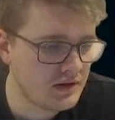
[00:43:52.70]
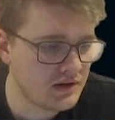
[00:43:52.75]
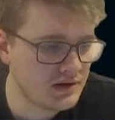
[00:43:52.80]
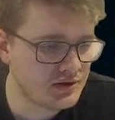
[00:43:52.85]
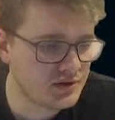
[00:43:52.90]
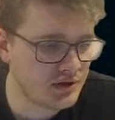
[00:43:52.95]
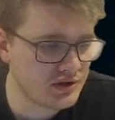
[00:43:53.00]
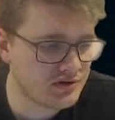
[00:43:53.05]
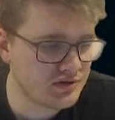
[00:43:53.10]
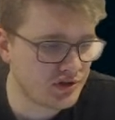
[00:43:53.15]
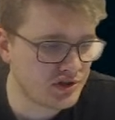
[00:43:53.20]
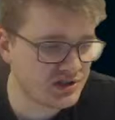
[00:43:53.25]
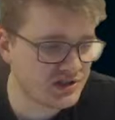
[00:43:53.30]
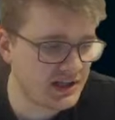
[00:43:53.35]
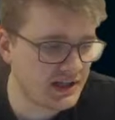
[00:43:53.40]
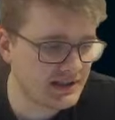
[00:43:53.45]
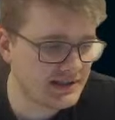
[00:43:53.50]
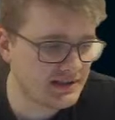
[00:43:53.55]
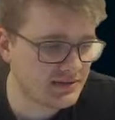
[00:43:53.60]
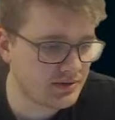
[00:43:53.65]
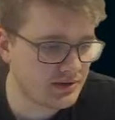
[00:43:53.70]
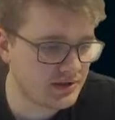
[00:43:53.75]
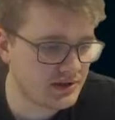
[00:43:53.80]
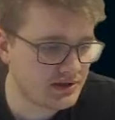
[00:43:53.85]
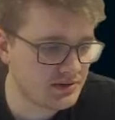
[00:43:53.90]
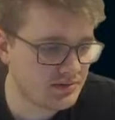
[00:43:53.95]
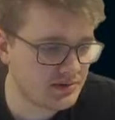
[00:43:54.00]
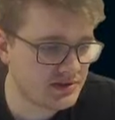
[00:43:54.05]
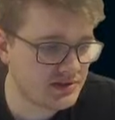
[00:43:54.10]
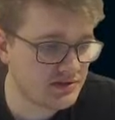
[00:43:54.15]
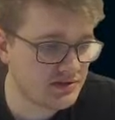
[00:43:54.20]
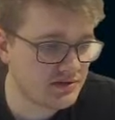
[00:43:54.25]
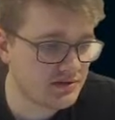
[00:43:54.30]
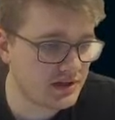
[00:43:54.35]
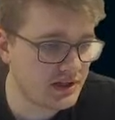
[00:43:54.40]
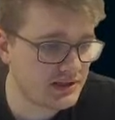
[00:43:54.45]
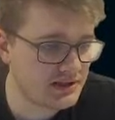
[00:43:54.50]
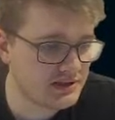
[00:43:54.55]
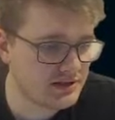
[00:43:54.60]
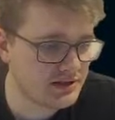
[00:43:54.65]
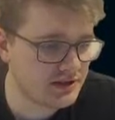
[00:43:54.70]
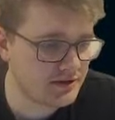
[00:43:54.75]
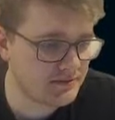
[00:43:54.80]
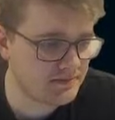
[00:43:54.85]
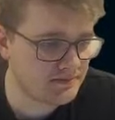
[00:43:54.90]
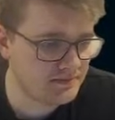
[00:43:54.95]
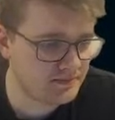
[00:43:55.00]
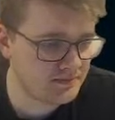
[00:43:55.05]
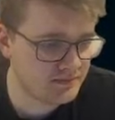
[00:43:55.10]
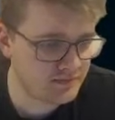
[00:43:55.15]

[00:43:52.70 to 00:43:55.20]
The search functionality works, which is great. So.